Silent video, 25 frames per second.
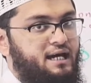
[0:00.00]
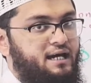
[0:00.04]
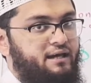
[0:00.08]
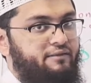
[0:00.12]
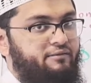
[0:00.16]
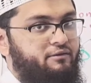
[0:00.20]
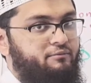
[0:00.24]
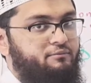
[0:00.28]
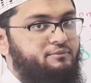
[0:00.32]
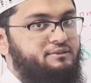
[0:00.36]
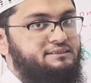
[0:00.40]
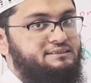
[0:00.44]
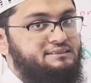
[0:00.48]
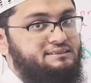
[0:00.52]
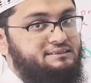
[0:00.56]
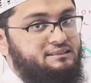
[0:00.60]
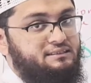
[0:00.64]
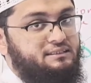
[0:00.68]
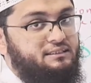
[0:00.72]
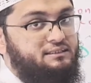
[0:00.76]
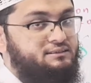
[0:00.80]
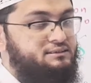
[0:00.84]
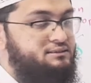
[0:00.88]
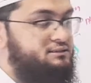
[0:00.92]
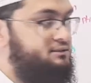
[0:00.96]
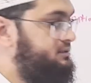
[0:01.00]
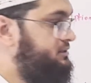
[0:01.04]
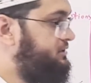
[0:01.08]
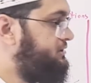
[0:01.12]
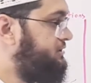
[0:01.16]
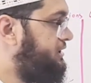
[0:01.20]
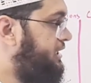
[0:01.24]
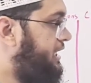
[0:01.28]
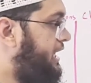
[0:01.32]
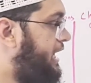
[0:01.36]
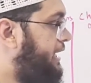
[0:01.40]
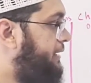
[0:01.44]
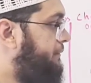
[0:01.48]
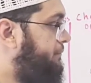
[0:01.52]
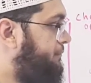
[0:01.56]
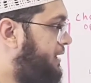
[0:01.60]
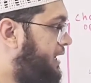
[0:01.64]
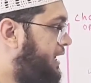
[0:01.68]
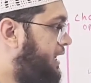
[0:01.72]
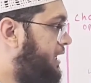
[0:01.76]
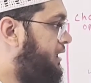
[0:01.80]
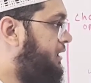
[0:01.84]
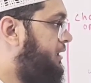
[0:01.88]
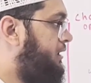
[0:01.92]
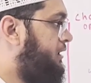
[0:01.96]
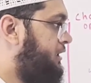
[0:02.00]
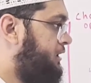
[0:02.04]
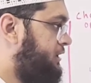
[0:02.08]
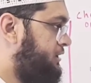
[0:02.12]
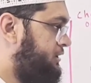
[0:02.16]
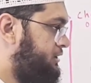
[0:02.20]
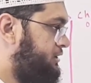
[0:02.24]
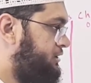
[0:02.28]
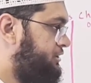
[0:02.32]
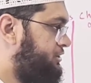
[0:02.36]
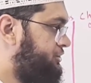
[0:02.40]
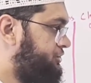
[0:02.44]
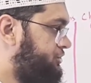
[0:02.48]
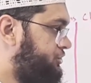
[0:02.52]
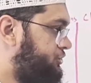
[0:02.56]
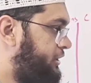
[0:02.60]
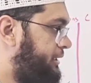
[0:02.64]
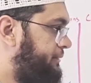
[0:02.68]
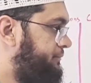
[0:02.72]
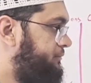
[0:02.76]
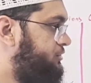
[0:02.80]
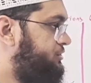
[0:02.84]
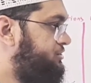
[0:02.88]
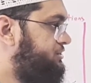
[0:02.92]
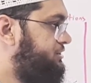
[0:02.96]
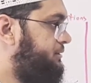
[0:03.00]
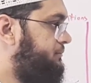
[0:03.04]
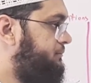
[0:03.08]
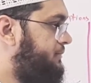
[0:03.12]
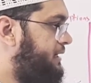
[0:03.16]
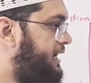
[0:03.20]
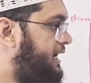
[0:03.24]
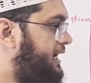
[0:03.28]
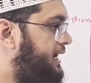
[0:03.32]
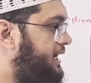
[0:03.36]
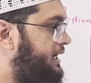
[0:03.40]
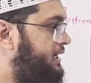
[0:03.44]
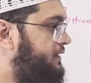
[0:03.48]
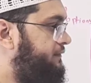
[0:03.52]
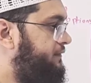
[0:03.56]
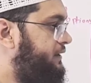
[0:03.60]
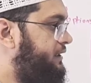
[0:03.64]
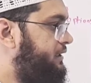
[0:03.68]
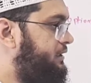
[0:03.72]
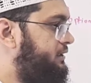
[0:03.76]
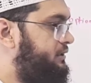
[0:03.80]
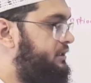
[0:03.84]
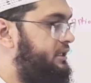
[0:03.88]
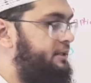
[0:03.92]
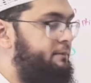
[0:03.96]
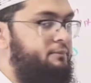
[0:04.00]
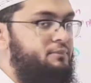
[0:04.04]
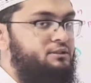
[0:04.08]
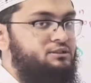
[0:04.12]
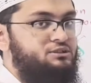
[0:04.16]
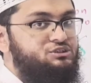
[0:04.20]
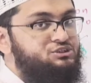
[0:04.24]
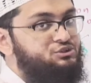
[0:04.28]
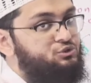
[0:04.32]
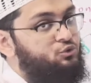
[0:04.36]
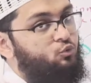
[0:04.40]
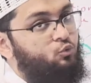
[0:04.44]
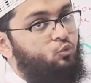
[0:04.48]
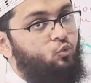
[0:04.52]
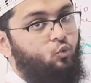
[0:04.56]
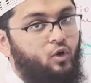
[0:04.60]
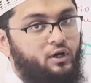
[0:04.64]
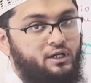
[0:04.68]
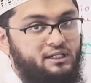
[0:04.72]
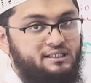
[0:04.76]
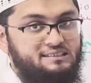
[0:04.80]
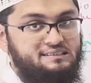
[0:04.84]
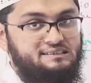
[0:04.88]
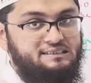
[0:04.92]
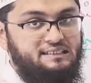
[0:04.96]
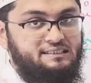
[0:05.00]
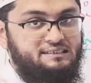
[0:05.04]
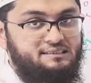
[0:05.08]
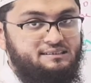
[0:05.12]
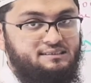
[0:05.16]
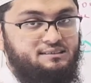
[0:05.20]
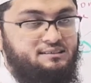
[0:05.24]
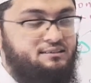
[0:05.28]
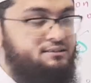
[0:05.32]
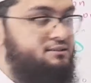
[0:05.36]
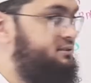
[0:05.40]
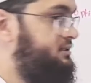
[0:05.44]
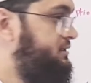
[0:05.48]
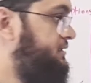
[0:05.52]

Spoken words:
hada means this, and ma. So I'm using ma hada. That means what is this,